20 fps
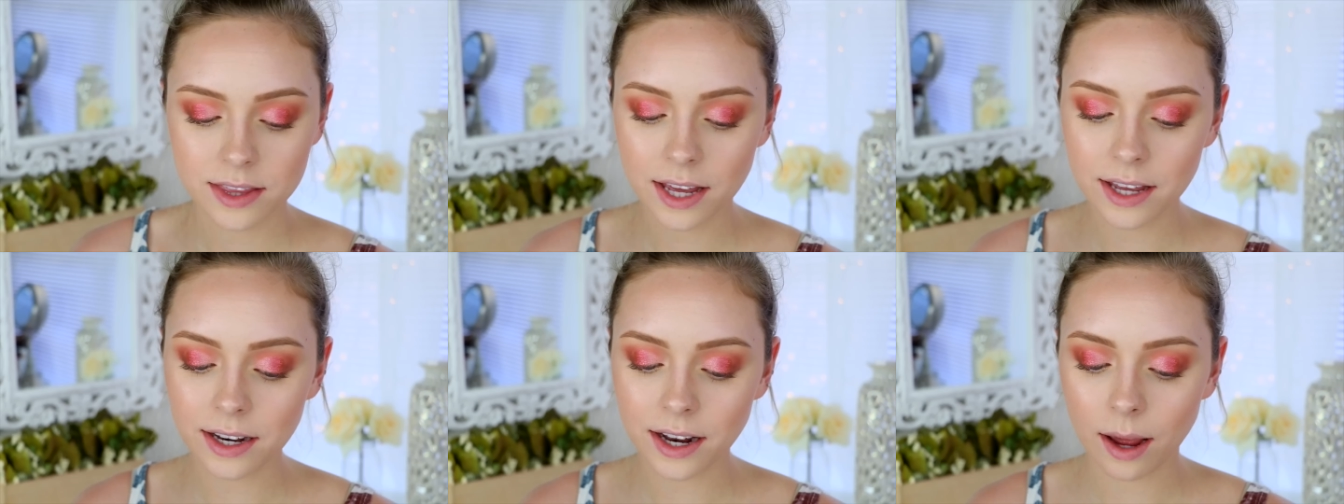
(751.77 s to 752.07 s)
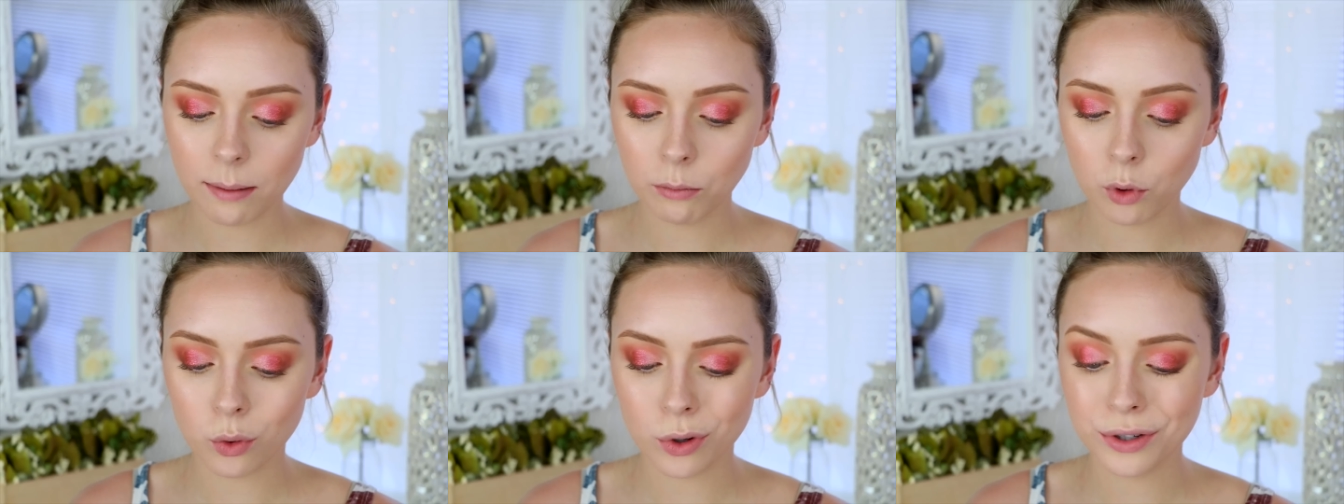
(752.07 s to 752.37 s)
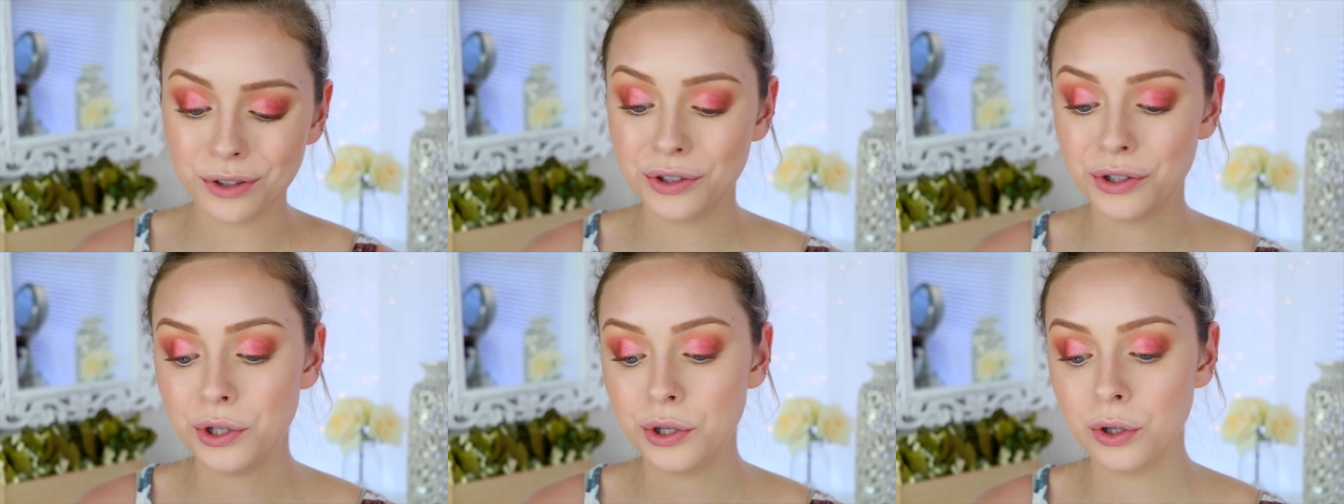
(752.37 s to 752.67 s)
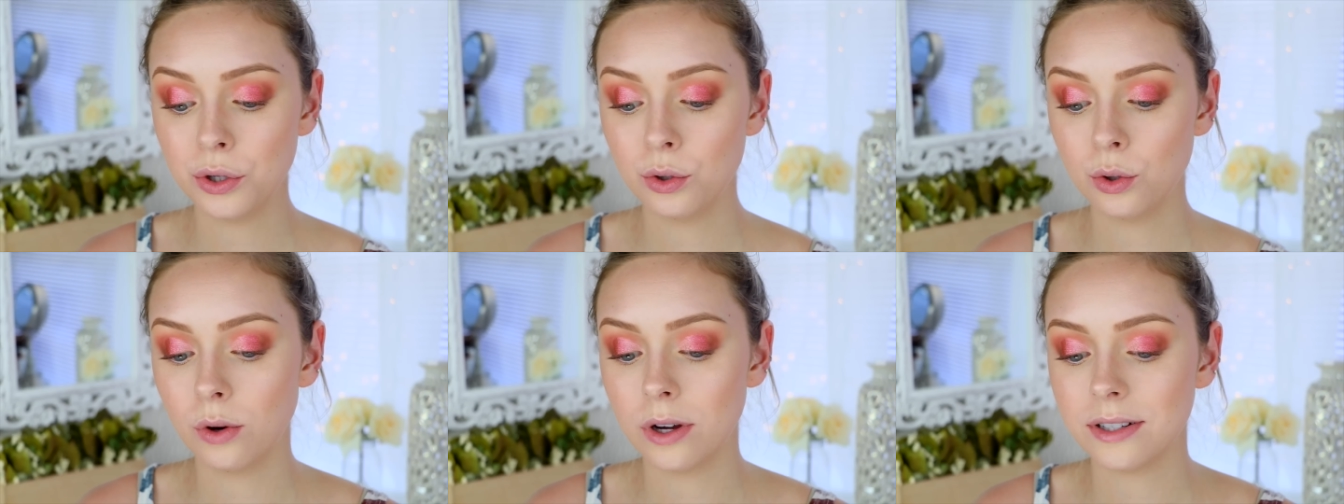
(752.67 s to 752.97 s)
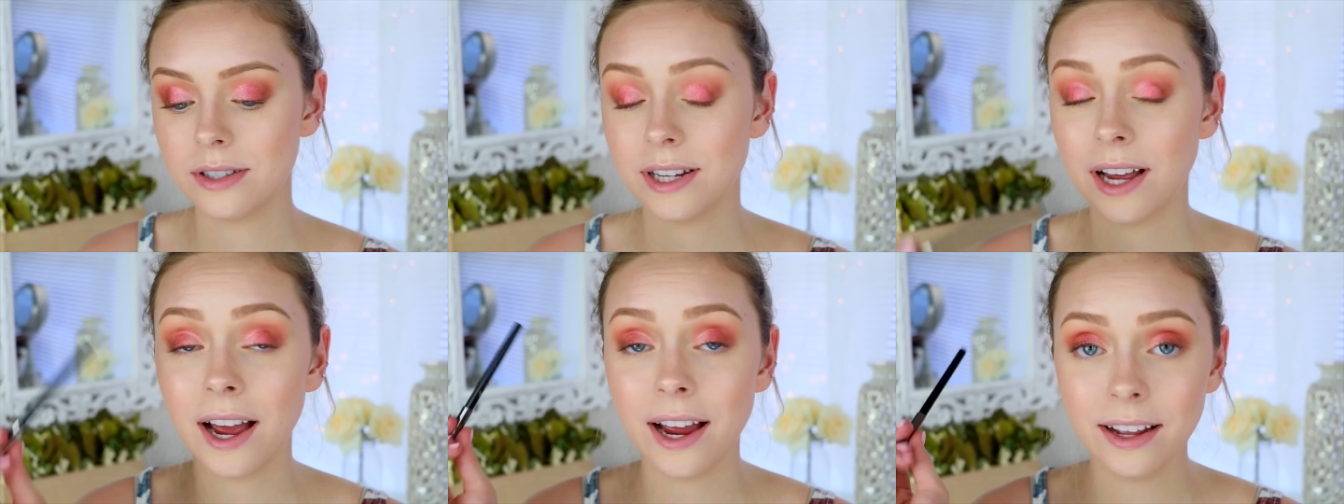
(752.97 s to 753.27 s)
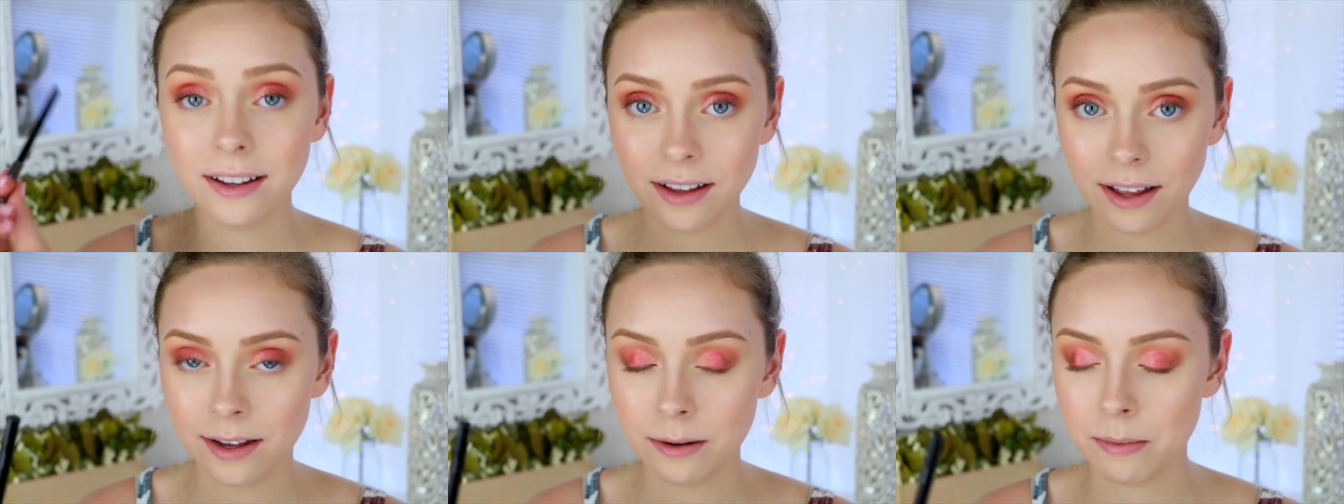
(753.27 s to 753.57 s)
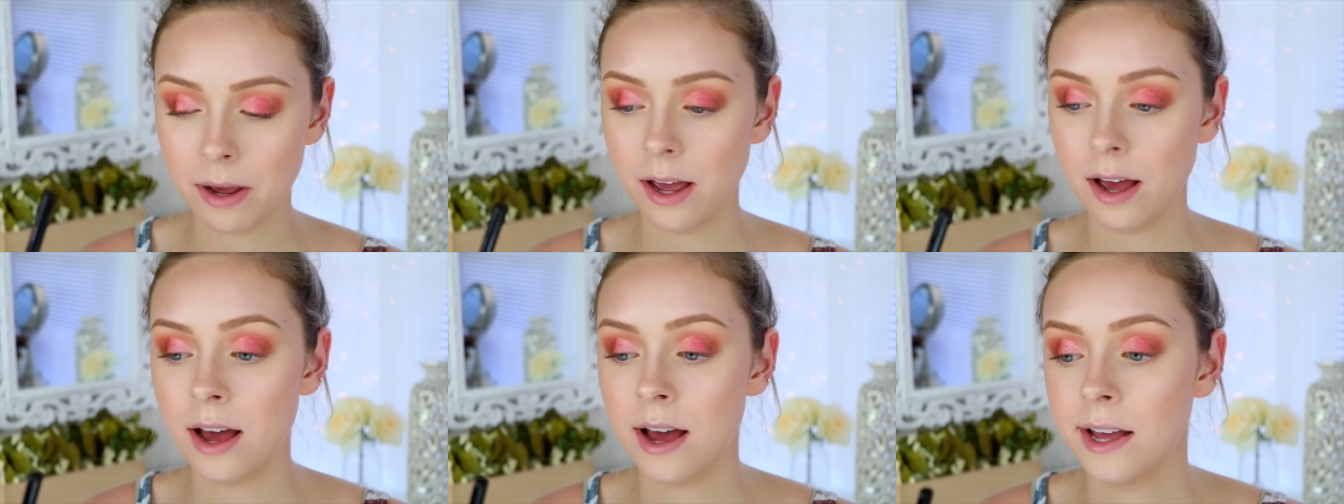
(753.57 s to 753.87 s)
Then I'm going to tightline
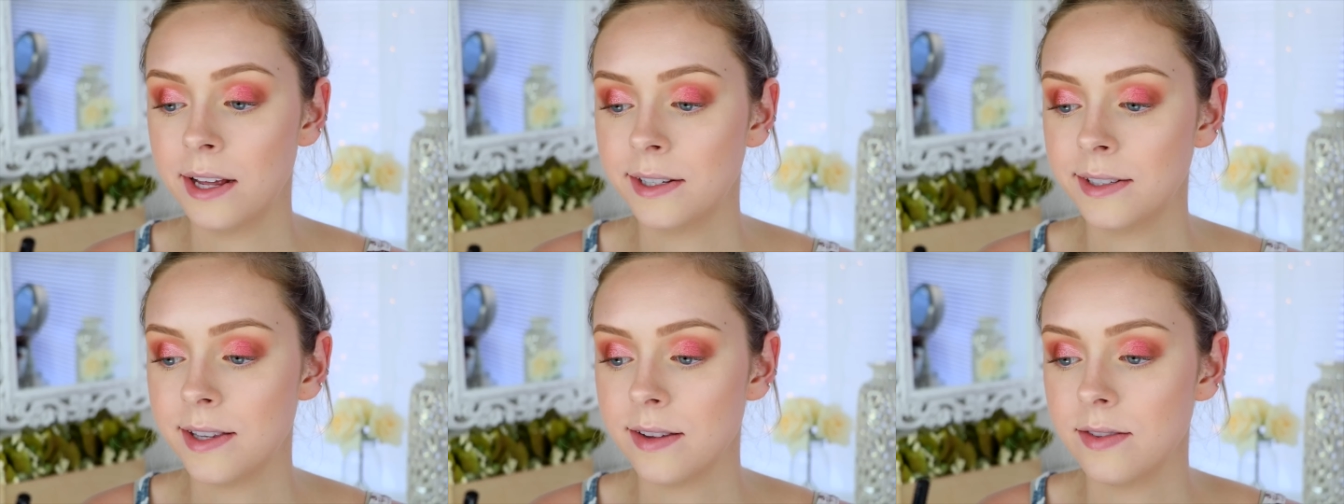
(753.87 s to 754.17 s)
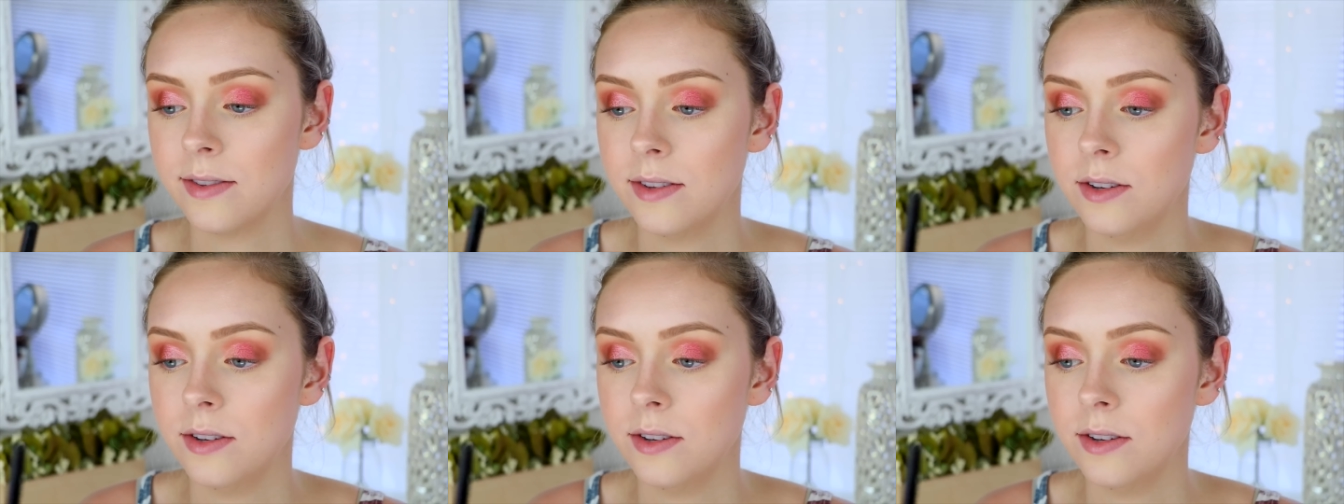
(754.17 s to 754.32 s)
my eyes